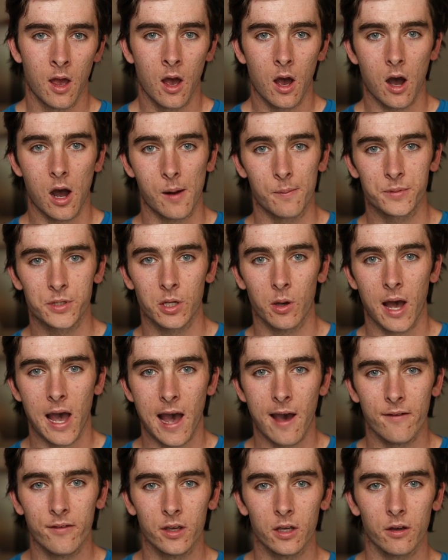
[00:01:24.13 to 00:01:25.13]
Um, so
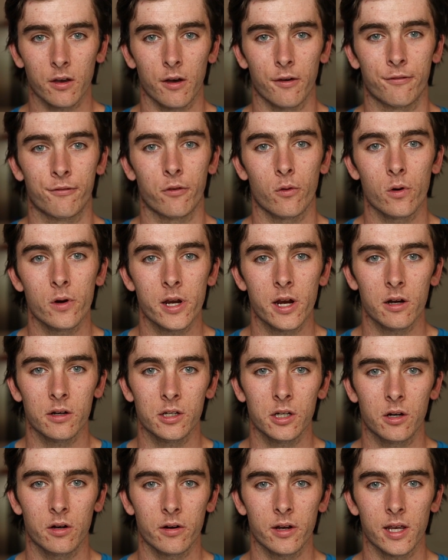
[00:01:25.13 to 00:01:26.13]
having a four-year
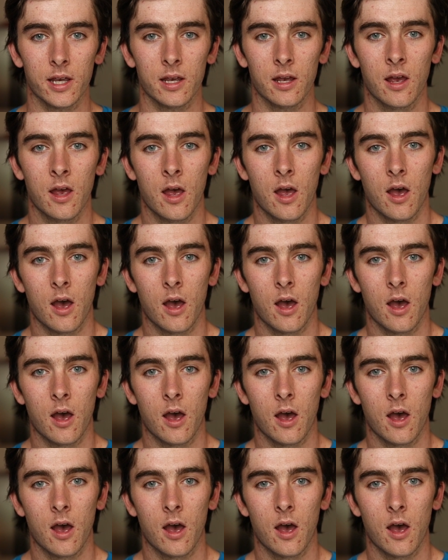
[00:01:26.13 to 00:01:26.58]
degree